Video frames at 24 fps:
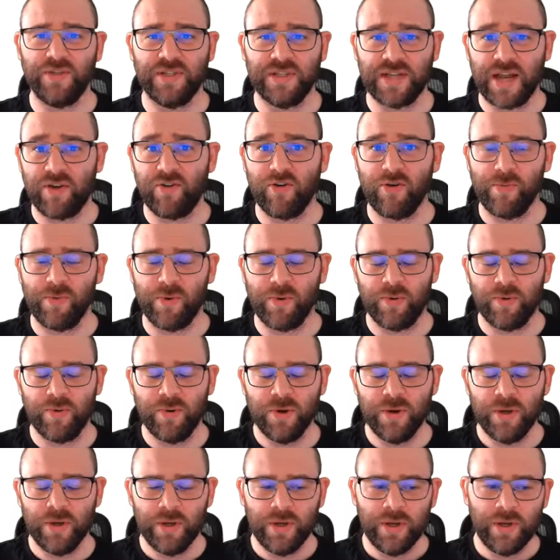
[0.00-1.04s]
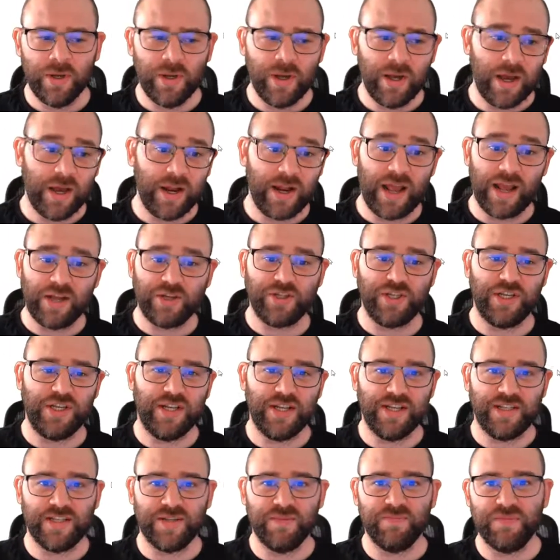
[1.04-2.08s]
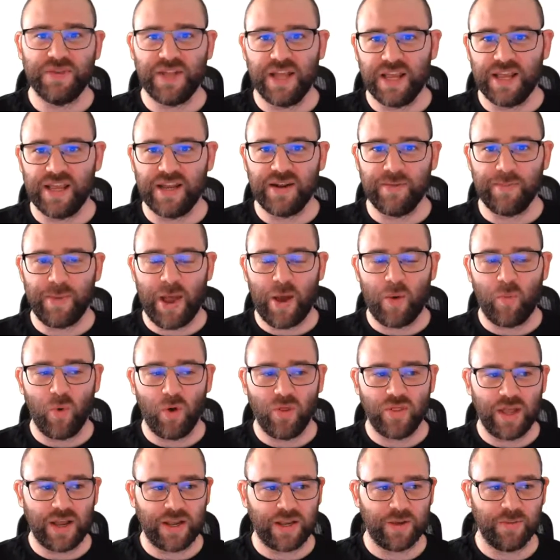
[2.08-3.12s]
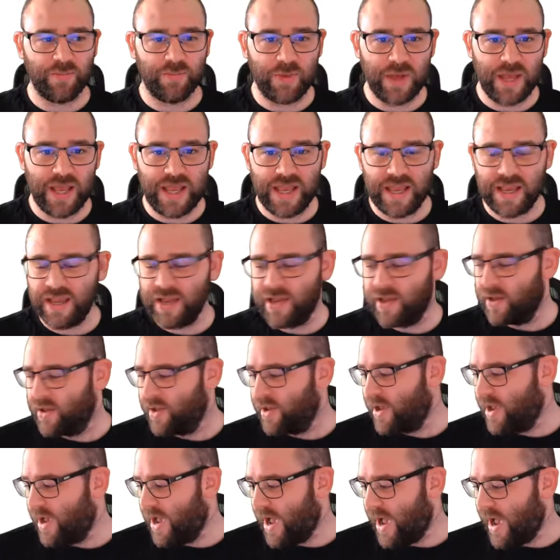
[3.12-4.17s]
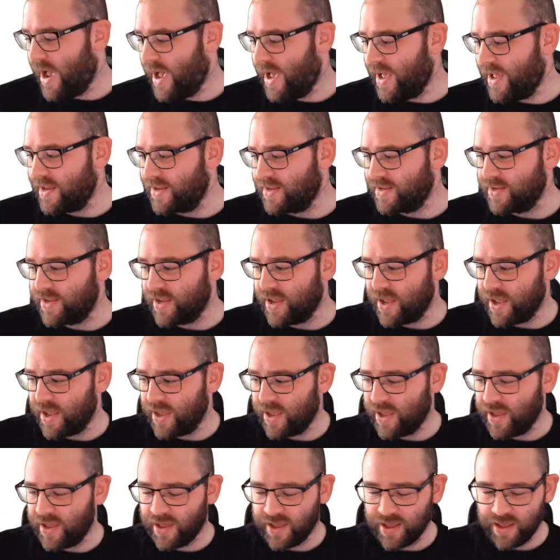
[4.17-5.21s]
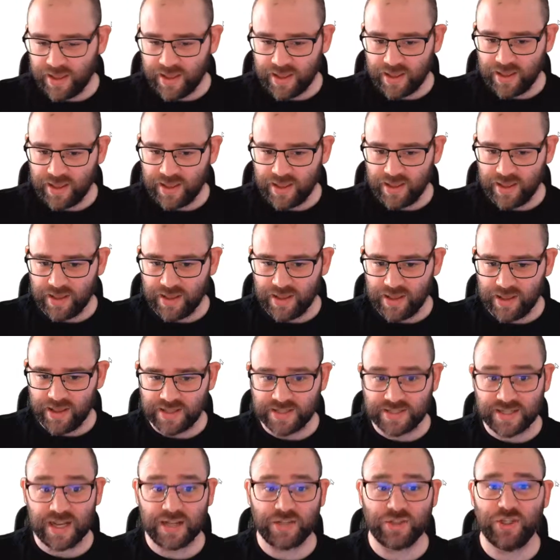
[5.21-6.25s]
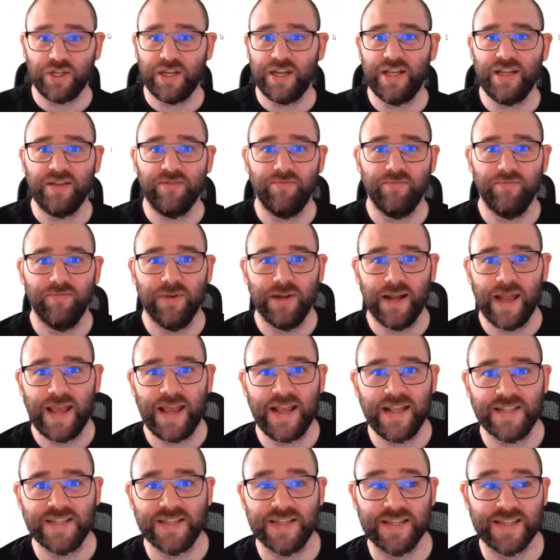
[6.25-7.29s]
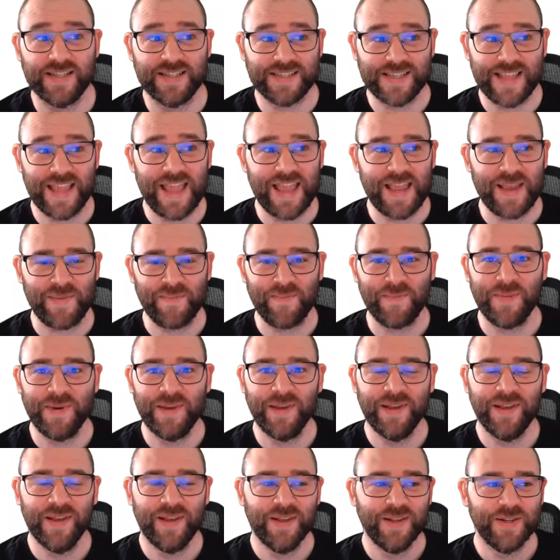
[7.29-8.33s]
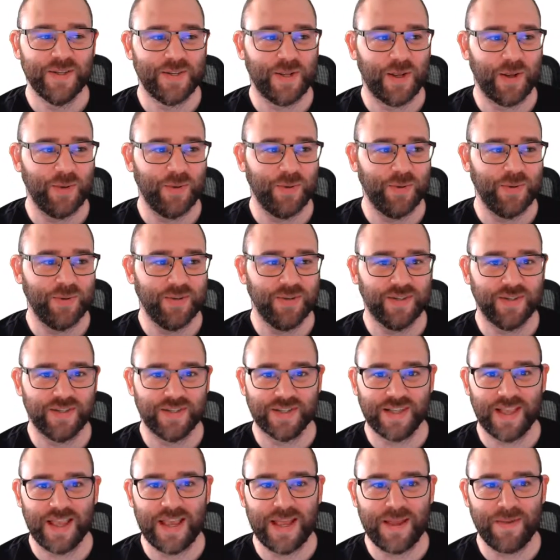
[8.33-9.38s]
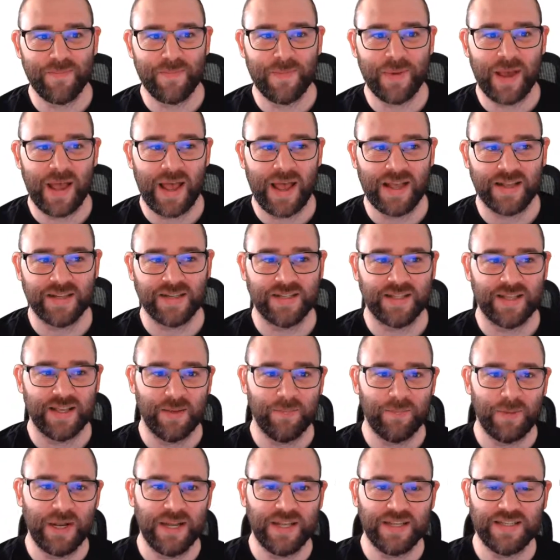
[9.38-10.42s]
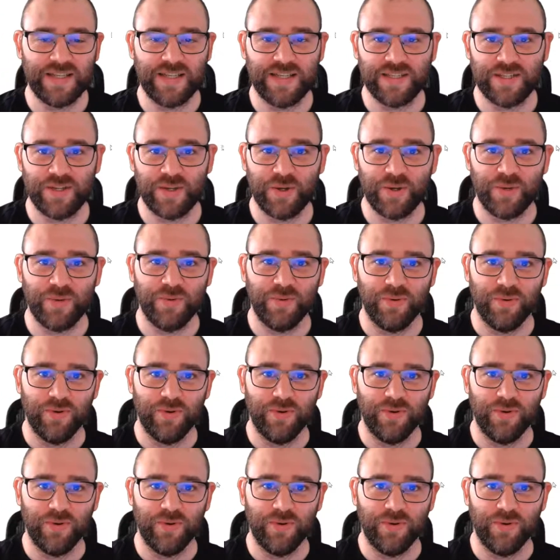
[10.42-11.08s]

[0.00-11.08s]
terrible. And I actually did some digging about what that could be, and it's actually related to Steam. So Steam has the ability to